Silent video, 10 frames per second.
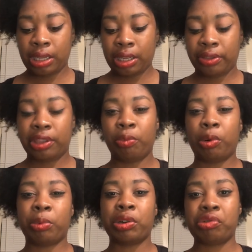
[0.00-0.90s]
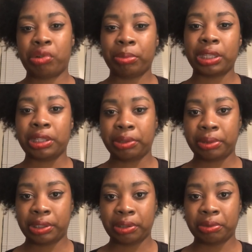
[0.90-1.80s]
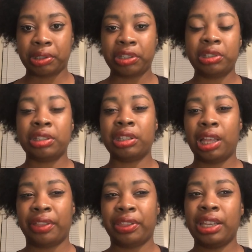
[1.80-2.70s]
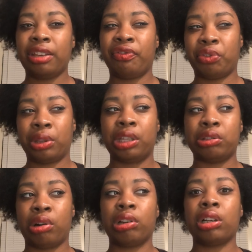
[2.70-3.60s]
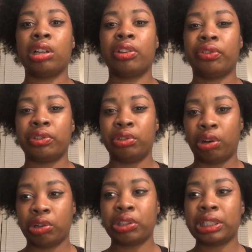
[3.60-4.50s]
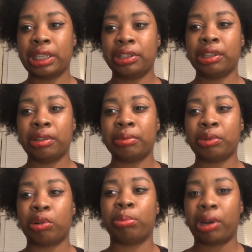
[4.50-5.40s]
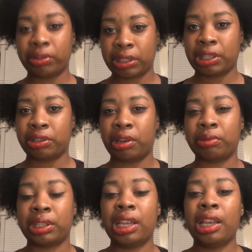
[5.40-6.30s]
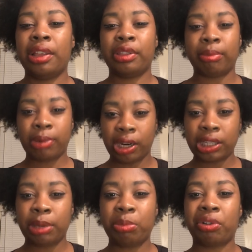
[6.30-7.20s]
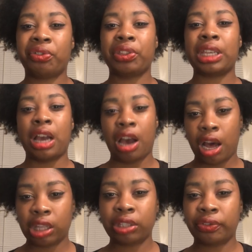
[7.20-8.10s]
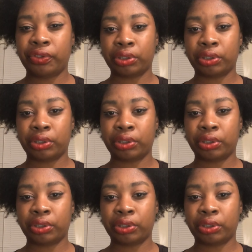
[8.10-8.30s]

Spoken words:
than what we're normally used to. So these, I think for the darker skin tones or browner skin tones, they're marketing it more for the olive